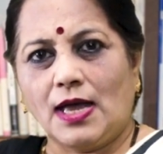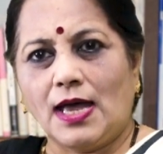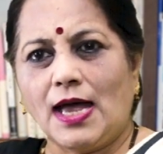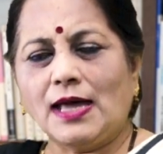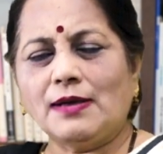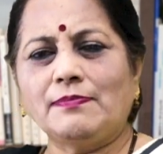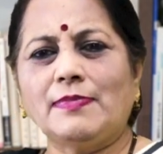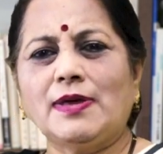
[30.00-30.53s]

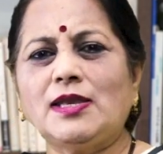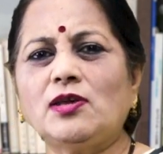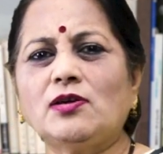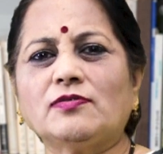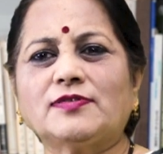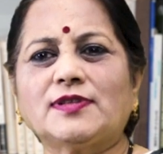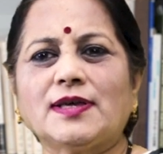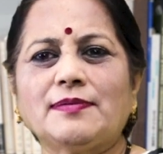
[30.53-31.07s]
and many
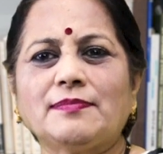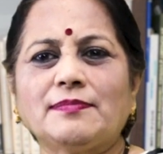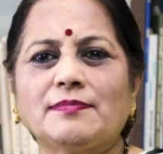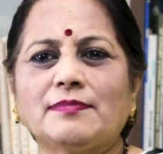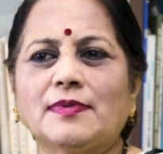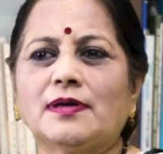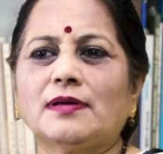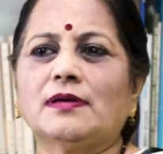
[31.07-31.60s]
of
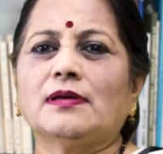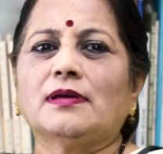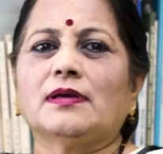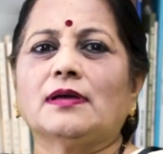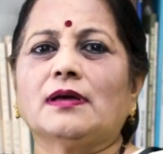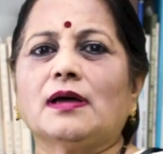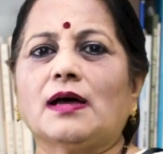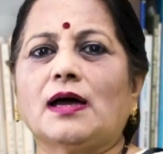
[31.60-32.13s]
them
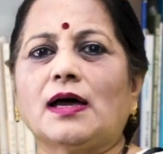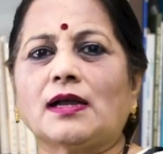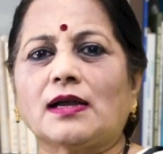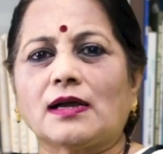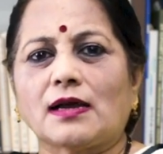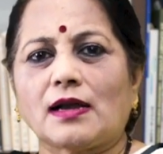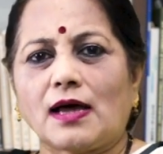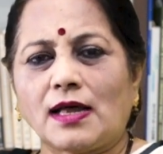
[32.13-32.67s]

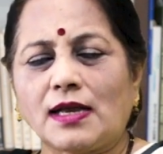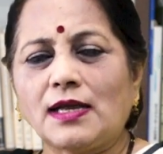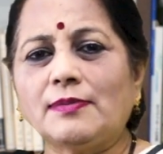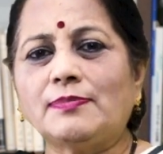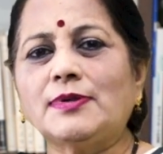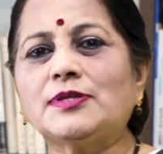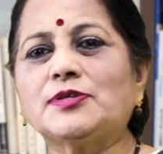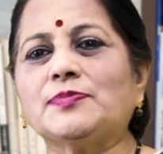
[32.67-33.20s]
are
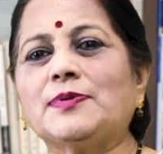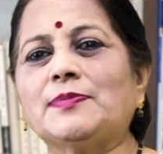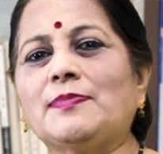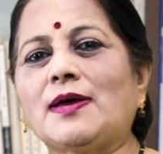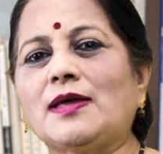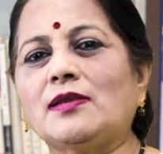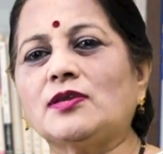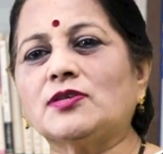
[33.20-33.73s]
unable to be
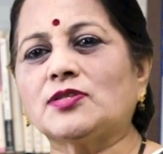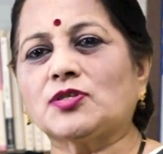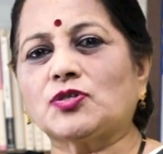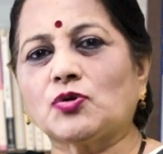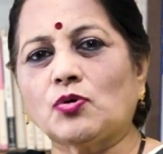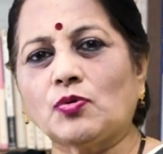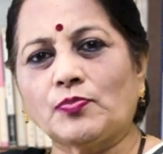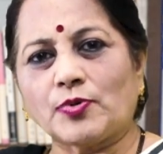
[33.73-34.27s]
managed at
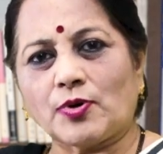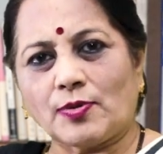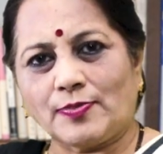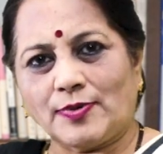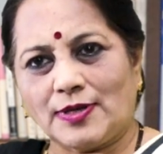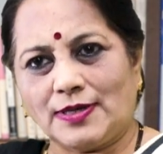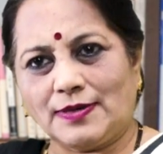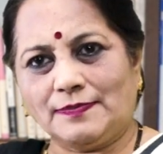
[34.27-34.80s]
home
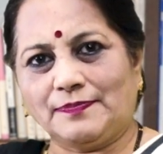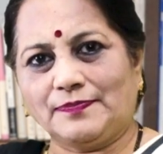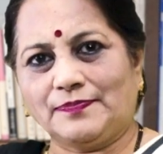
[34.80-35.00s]
properly.